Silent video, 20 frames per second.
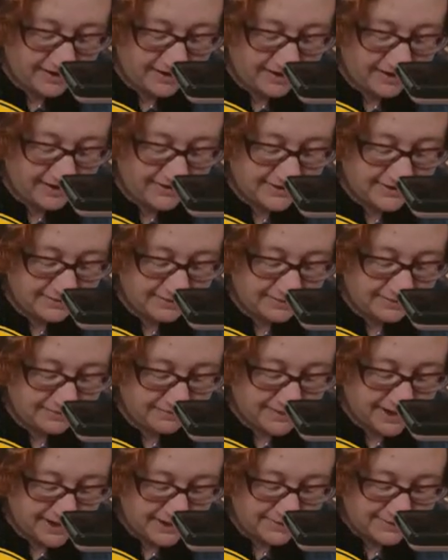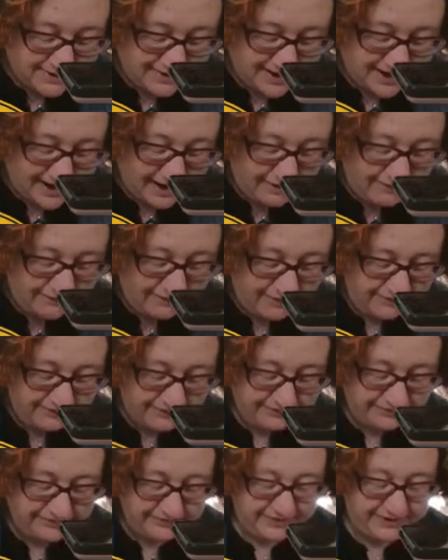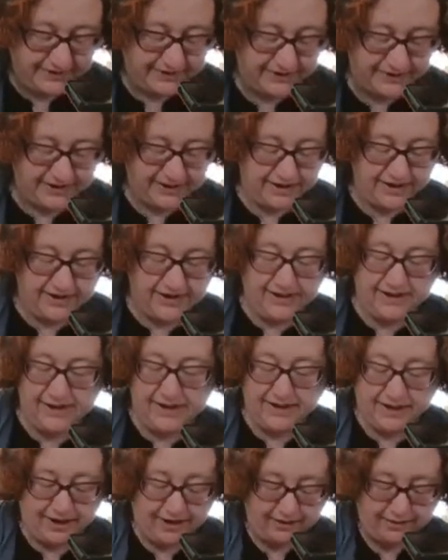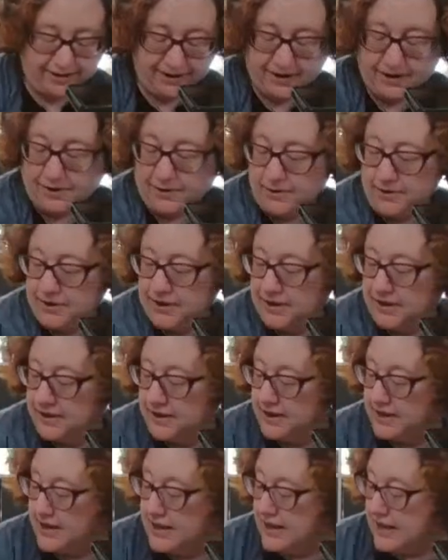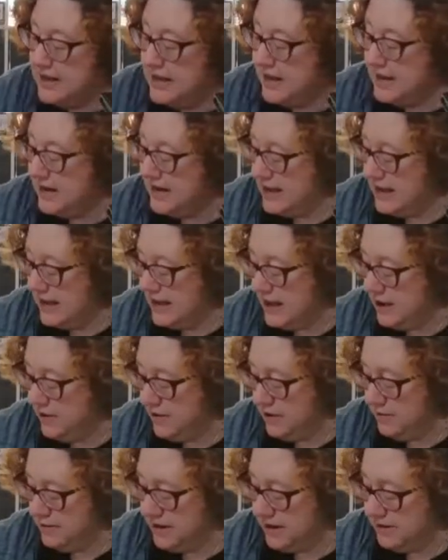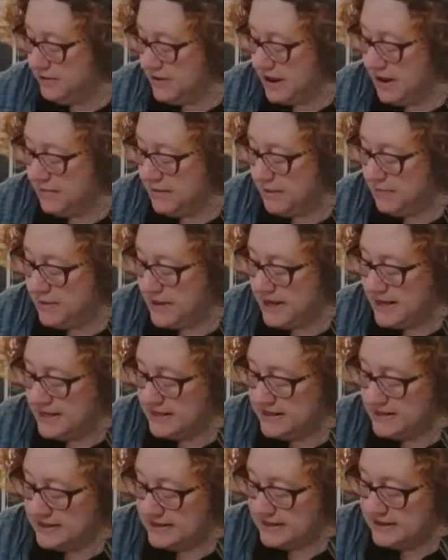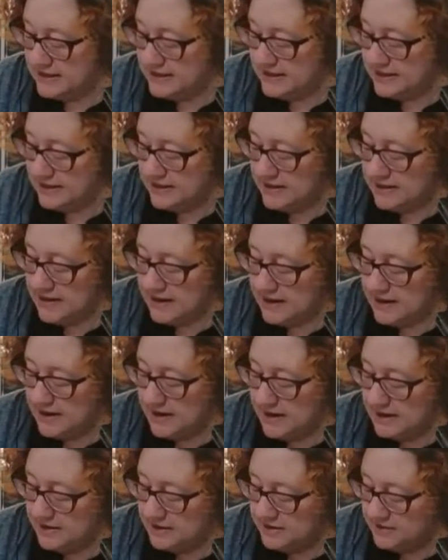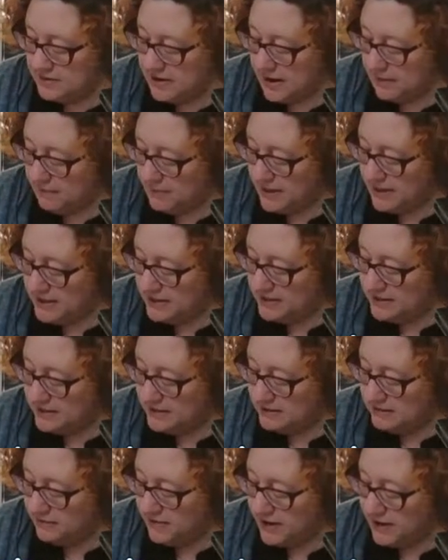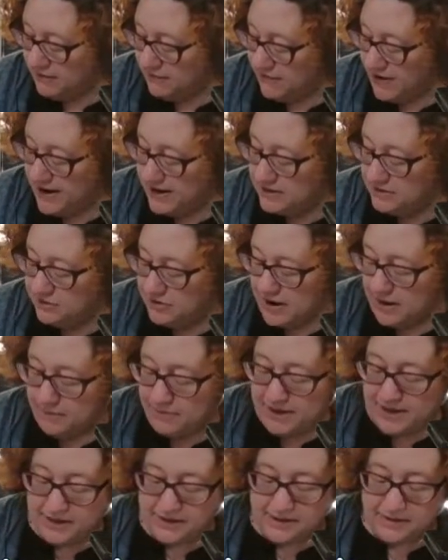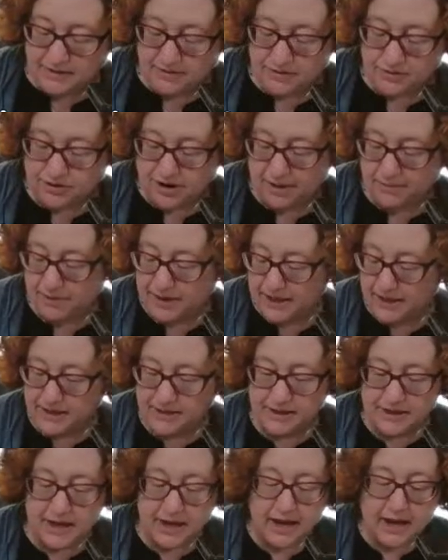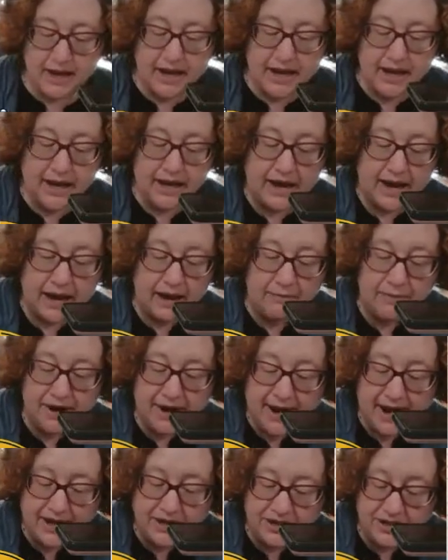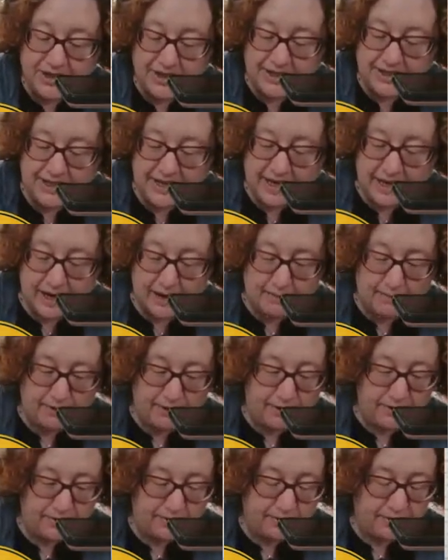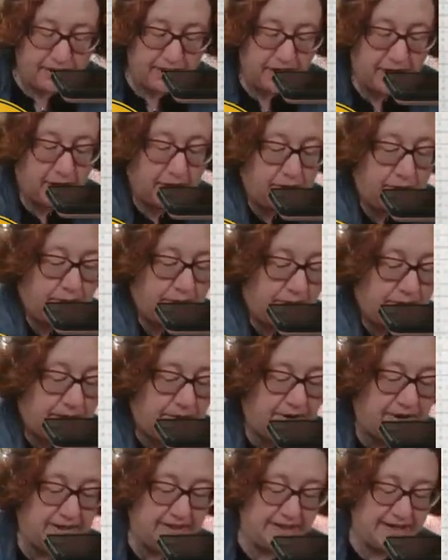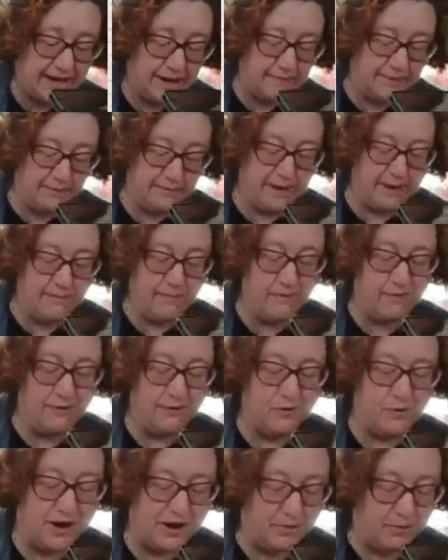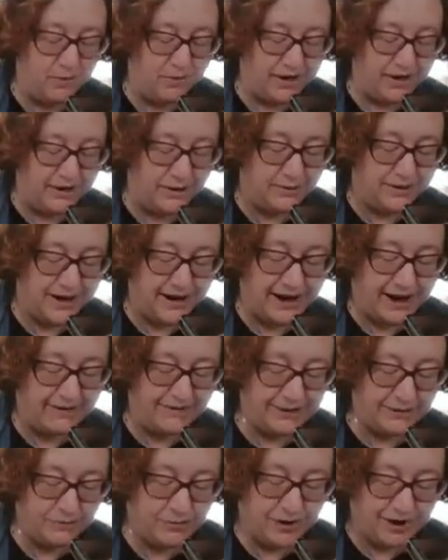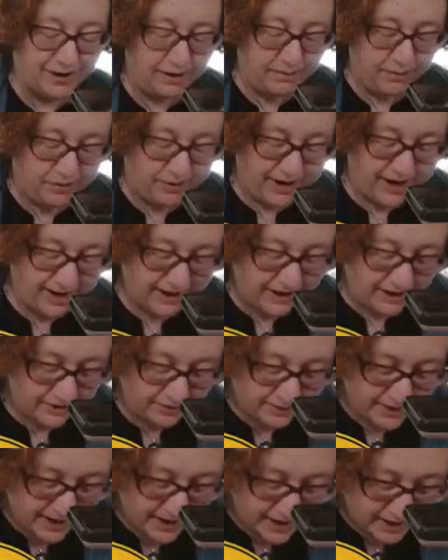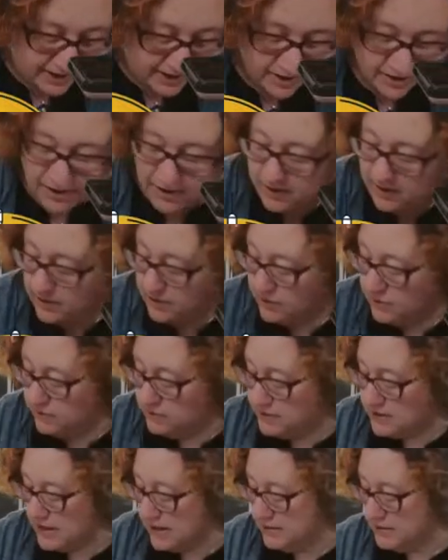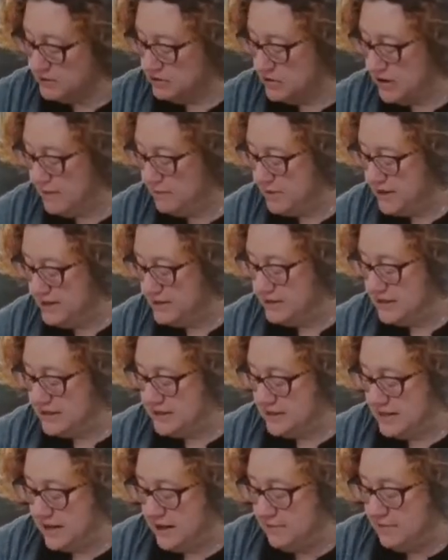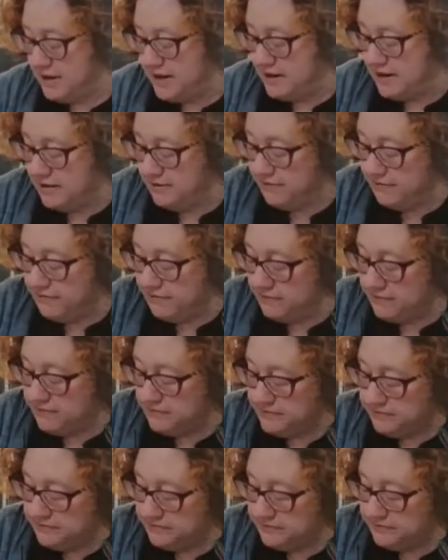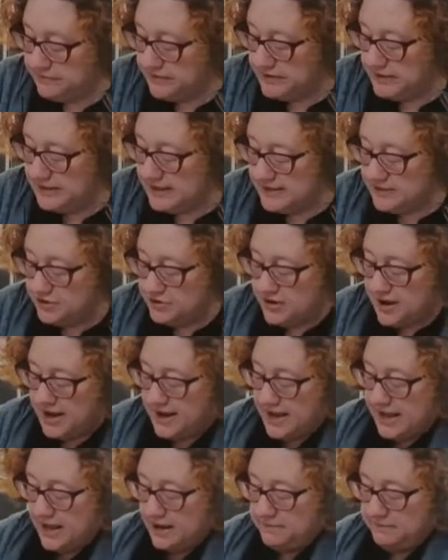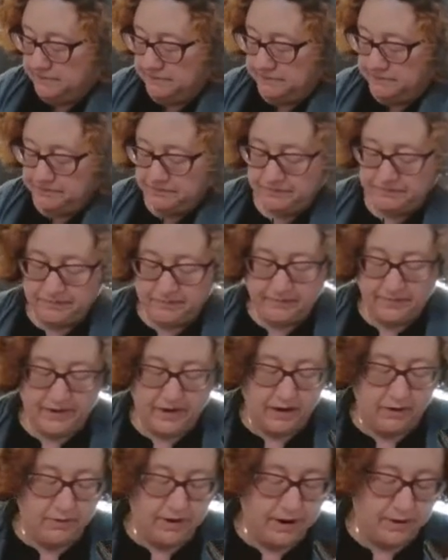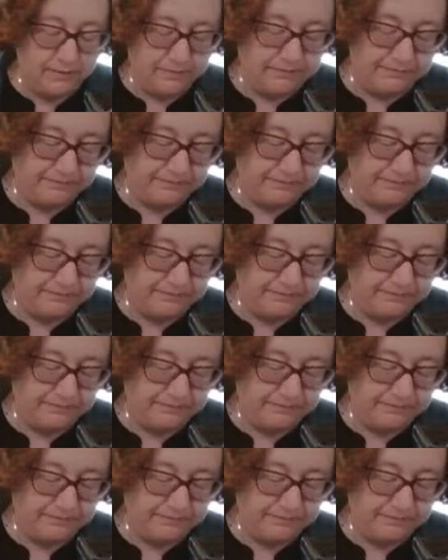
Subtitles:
Because it makes me laugh. There we go. And now I'm going to grab a scrap piece, if I can find a scrap piece, a little scrap piece. And I want to actually stamp, where'd it go? I want to stamp my bowl of guacamole because we got to have some guacamole on here, right? Oops, that scrap piece is not big enough. Let's try again. Here we go.